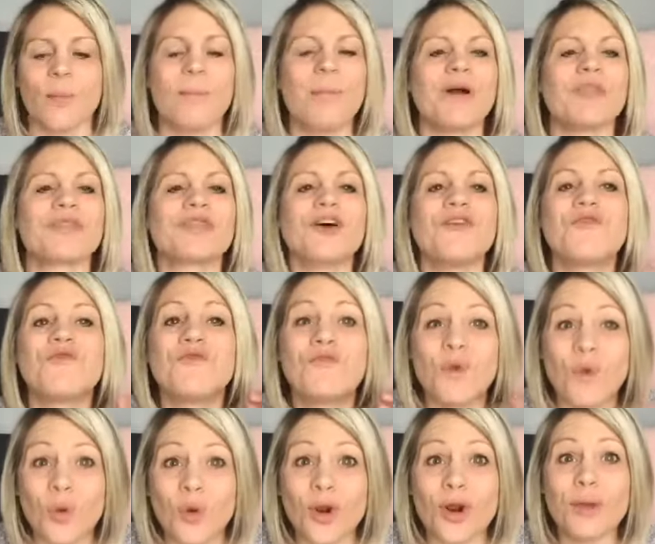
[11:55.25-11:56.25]
But the
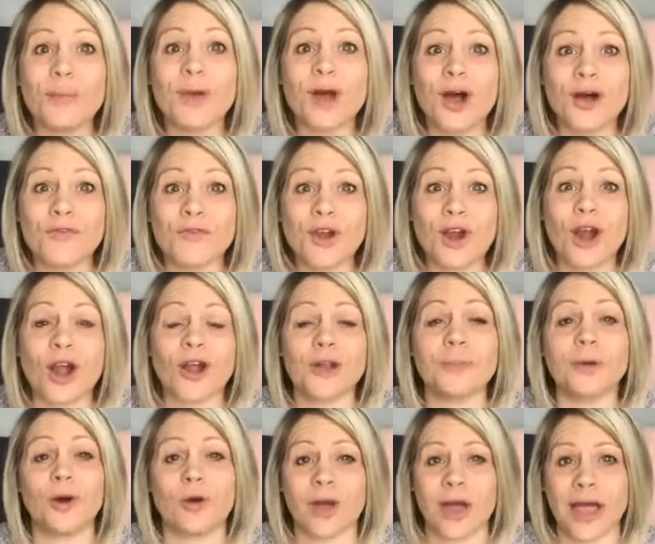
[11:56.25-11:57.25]
form of
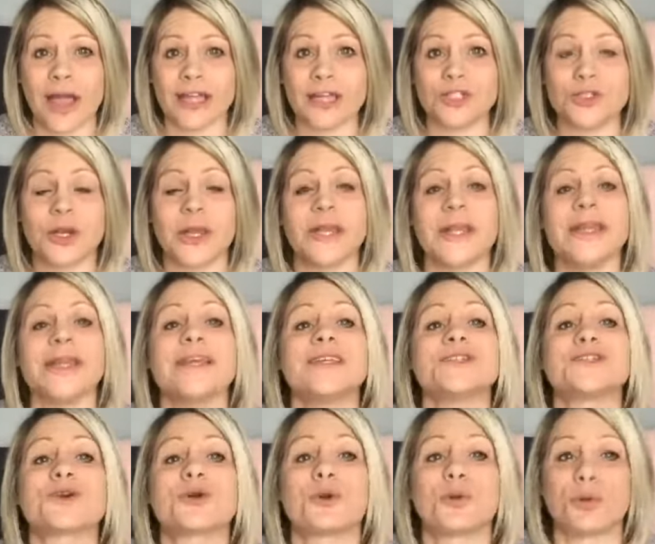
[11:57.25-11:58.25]
carbohydrate
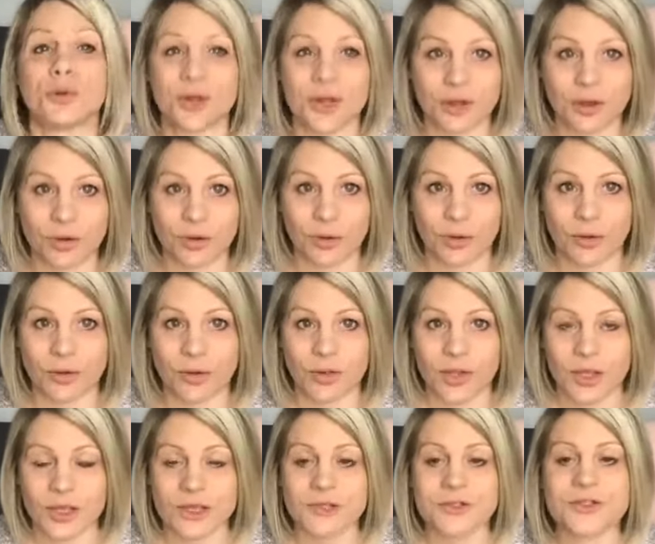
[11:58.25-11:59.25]
is critical.
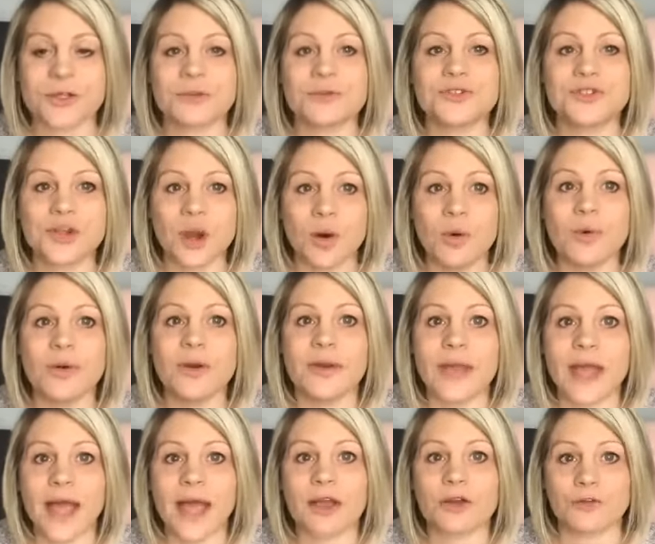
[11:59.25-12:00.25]
So don't
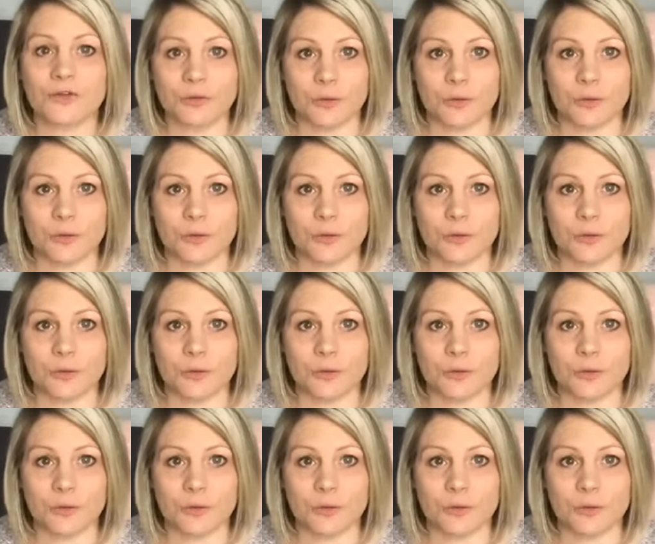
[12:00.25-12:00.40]
knock